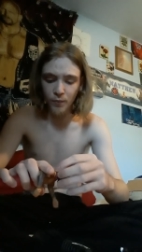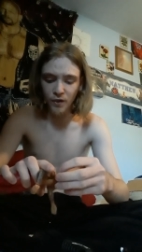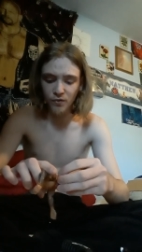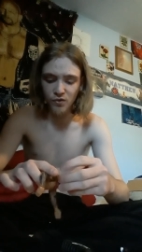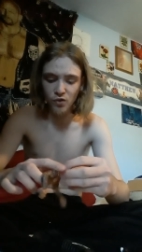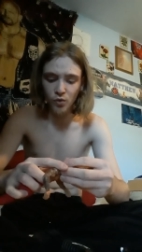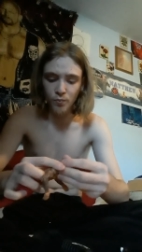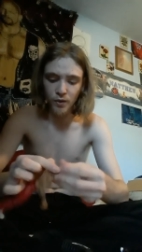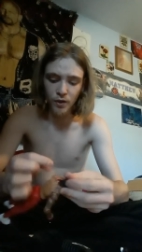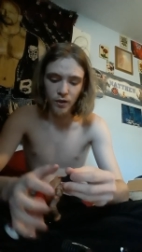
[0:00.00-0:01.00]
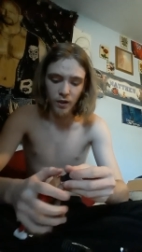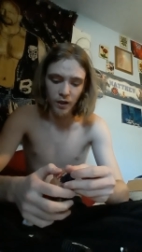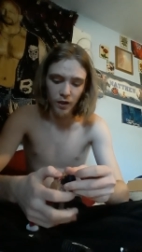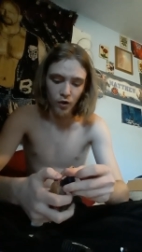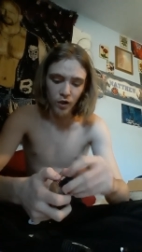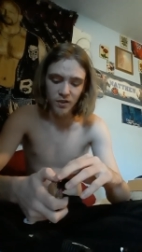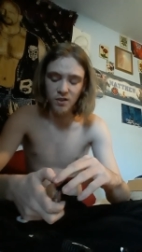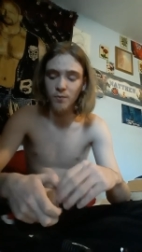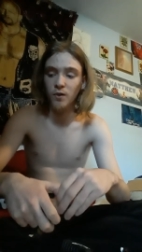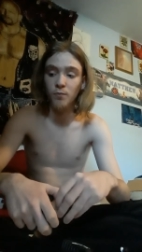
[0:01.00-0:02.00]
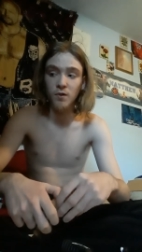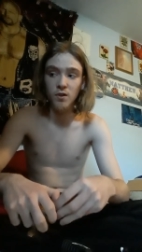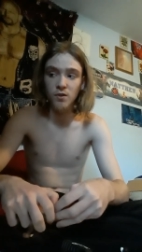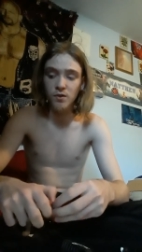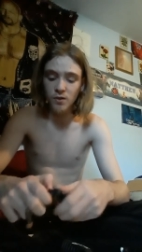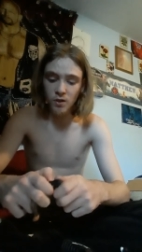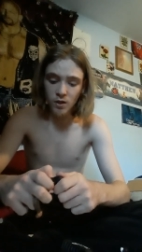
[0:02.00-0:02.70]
being stupid and it cost him and The Miz.